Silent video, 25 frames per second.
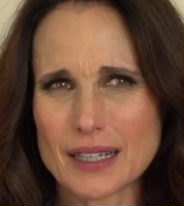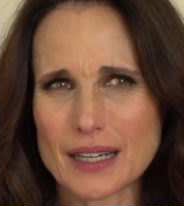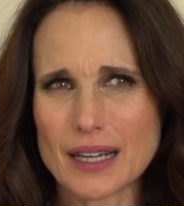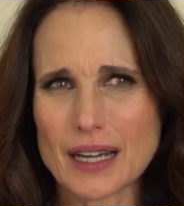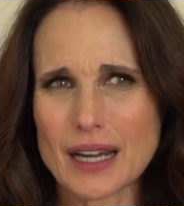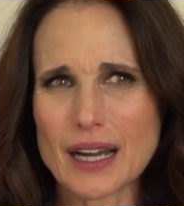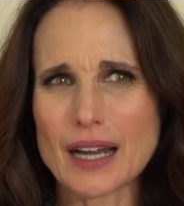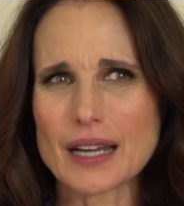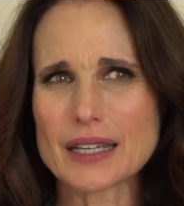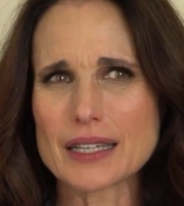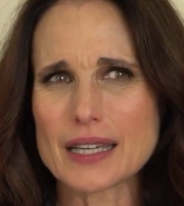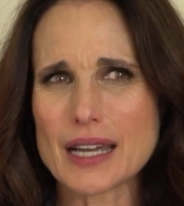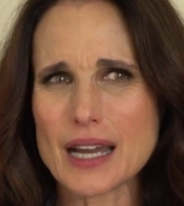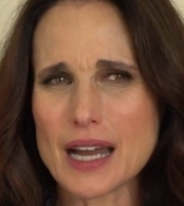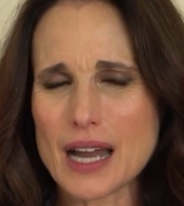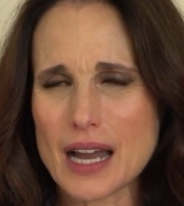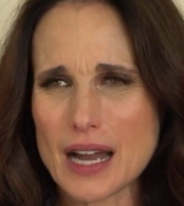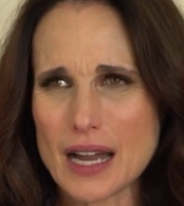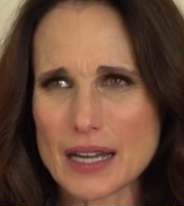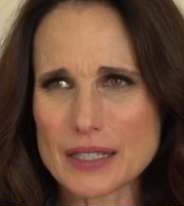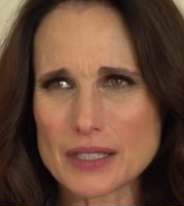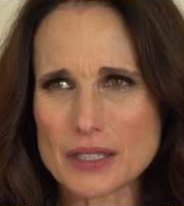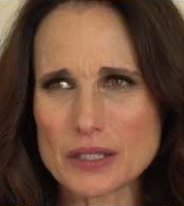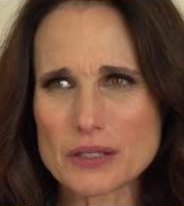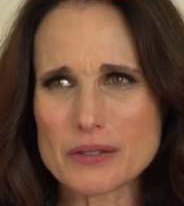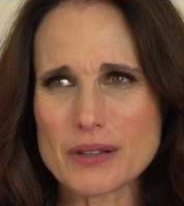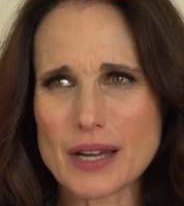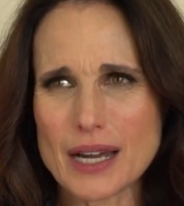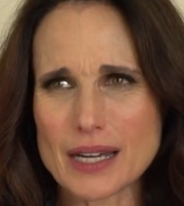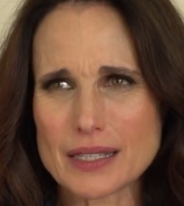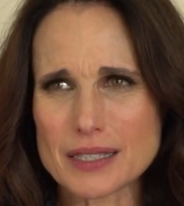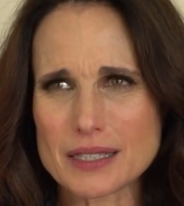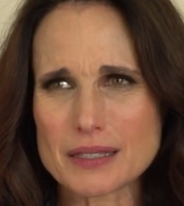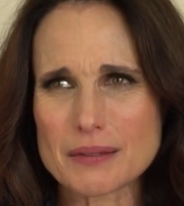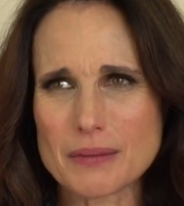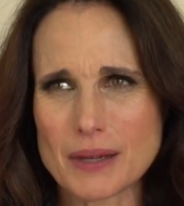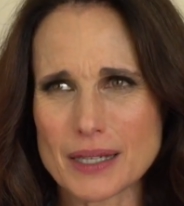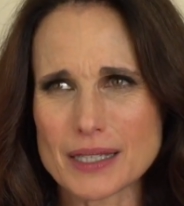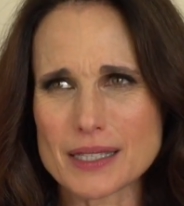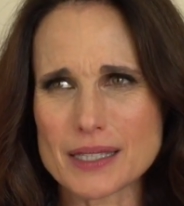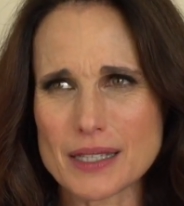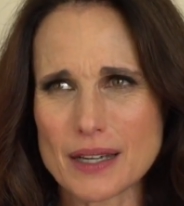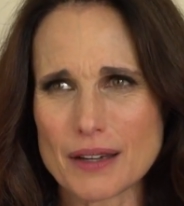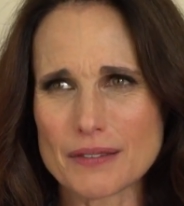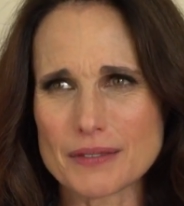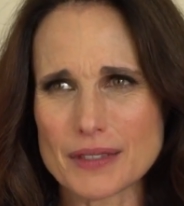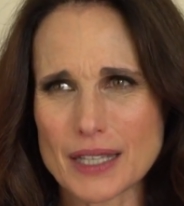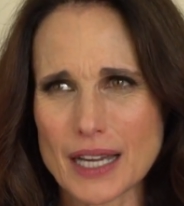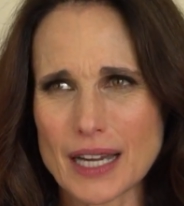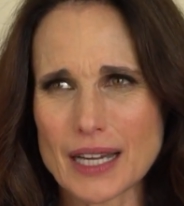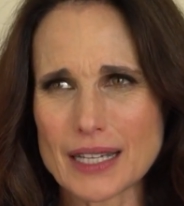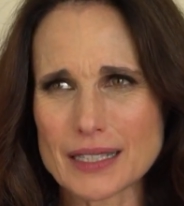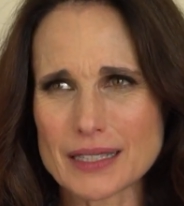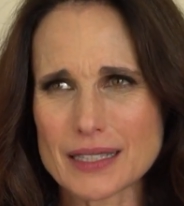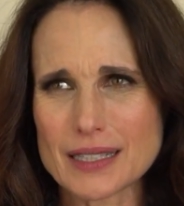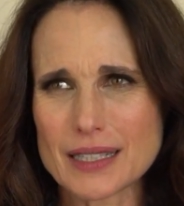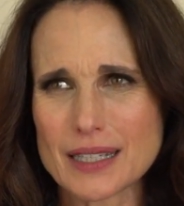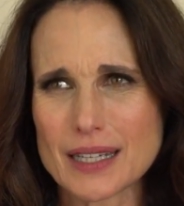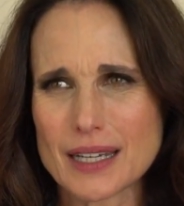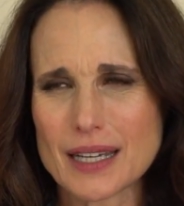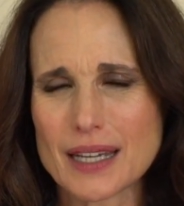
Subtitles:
Yeah, I do ask myself that.